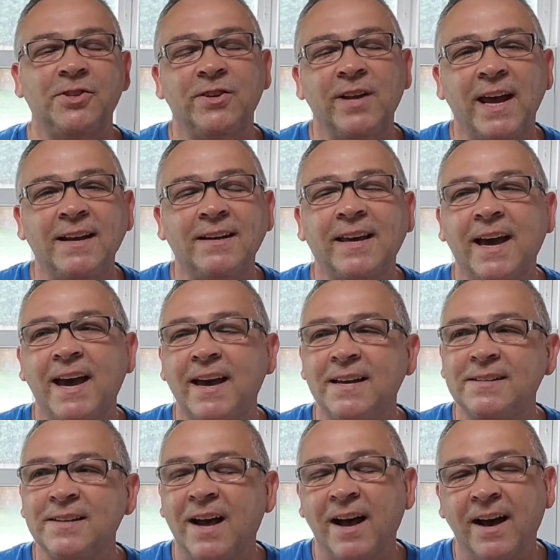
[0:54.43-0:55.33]
date,
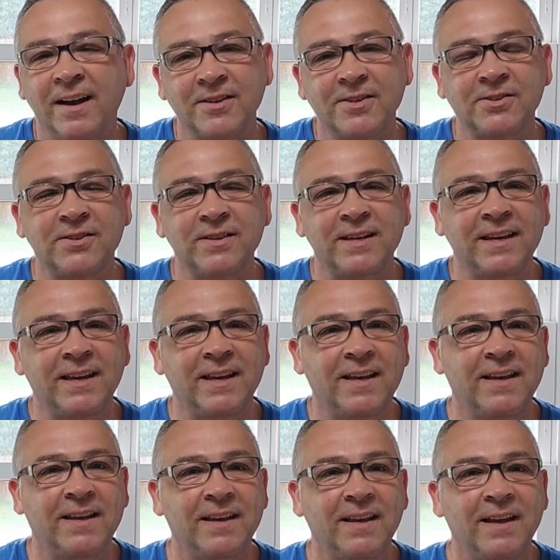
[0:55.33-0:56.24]
guys, honestly,
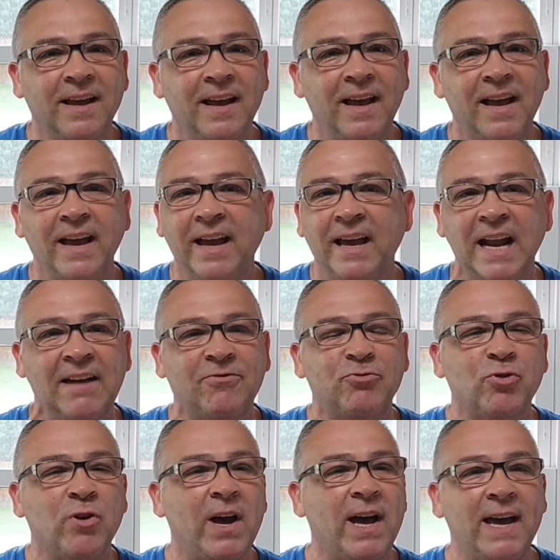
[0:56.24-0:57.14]
and I've
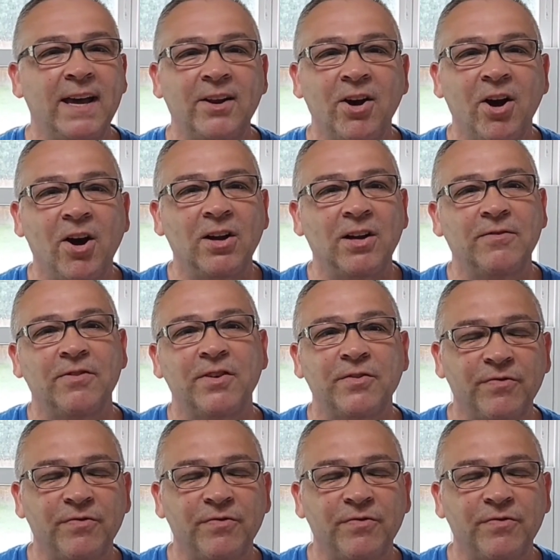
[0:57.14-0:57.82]
tried all of the